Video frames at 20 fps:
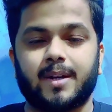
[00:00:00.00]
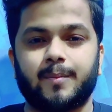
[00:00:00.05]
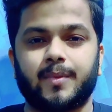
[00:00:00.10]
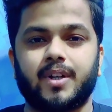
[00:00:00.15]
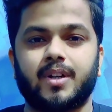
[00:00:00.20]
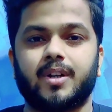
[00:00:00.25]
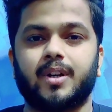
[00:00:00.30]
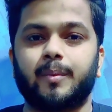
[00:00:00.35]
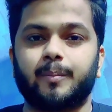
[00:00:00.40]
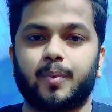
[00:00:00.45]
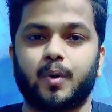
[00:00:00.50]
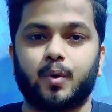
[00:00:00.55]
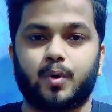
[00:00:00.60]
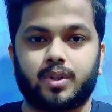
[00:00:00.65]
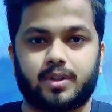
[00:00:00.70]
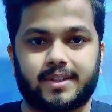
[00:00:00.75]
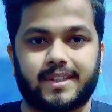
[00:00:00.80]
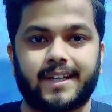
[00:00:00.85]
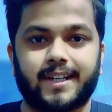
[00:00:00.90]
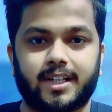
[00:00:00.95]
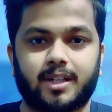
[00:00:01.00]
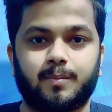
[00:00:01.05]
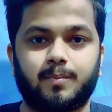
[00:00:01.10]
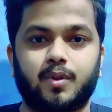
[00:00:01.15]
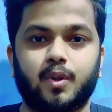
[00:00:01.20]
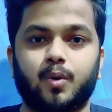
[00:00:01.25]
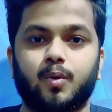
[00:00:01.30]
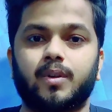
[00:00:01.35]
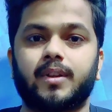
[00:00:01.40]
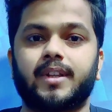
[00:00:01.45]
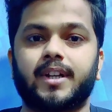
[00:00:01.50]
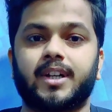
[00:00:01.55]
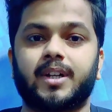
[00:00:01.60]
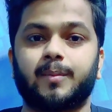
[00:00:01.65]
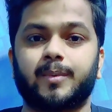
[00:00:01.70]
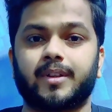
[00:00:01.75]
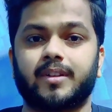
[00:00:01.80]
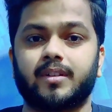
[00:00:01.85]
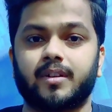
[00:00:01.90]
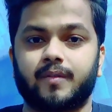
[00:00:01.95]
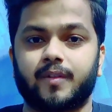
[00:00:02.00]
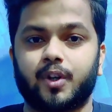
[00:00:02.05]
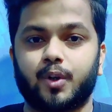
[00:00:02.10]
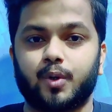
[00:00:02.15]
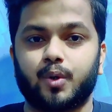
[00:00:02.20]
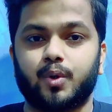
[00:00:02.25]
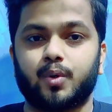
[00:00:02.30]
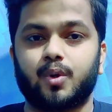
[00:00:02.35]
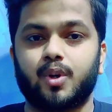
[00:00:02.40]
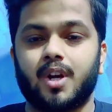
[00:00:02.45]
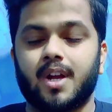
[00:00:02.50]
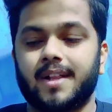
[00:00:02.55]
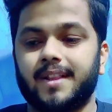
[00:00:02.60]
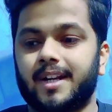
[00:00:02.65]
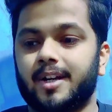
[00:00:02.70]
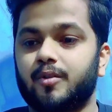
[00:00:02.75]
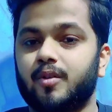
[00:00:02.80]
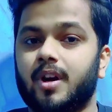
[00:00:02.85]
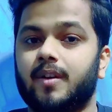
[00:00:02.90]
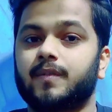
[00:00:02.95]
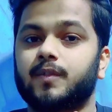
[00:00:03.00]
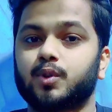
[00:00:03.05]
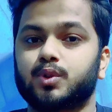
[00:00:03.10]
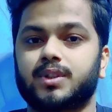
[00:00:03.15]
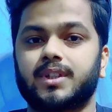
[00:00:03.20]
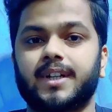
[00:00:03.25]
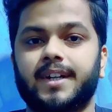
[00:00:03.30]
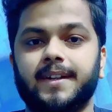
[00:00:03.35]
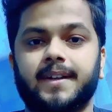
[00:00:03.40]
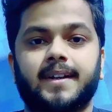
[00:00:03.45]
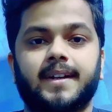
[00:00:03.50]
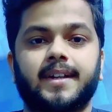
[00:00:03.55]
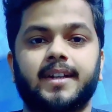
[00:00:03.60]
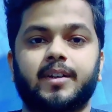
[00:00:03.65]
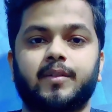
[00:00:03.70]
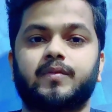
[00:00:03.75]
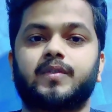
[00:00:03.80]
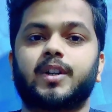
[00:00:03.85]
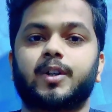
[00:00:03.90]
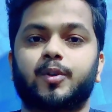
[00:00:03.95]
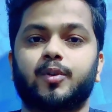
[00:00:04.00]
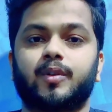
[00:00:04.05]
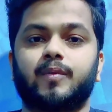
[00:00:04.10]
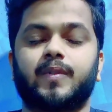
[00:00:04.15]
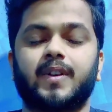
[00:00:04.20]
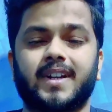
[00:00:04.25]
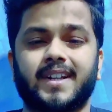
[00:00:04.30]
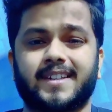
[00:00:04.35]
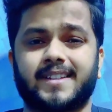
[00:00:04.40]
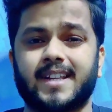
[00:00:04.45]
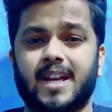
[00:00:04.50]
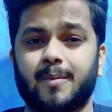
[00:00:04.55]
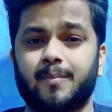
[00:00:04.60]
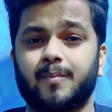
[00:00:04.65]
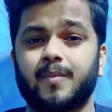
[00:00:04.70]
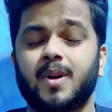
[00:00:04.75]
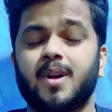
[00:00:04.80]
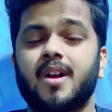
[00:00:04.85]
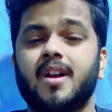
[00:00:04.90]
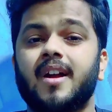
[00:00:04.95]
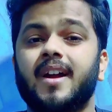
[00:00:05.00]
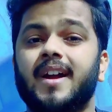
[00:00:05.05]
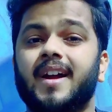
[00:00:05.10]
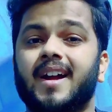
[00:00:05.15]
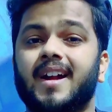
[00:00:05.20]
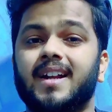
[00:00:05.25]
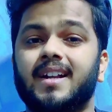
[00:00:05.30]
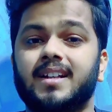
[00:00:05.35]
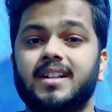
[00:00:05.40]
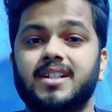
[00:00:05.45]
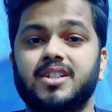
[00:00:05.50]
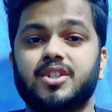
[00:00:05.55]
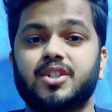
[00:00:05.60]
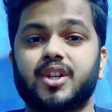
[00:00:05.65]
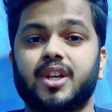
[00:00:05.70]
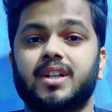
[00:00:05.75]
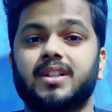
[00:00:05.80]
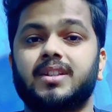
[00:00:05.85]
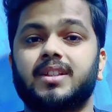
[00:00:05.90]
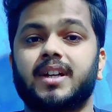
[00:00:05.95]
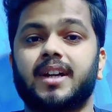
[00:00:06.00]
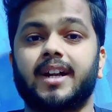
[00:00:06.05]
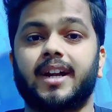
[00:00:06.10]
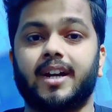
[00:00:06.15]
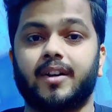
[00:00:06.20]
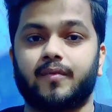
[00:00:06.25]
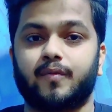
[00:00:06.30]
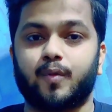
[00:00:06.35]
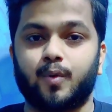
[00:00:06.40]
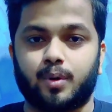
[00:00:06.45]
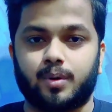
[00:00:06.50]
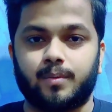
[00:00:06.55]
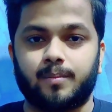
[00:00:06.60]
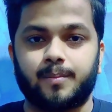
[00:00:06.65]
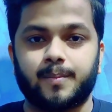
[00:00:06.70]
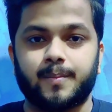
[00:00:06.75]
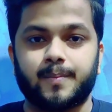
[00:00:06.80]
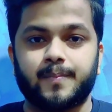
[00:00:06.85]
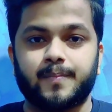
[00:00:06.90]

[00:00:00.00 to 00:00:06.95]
I mean a computer setup, the whole setup is given to you that you have to sit here and give the TOEFL exam, kindly check the headphone.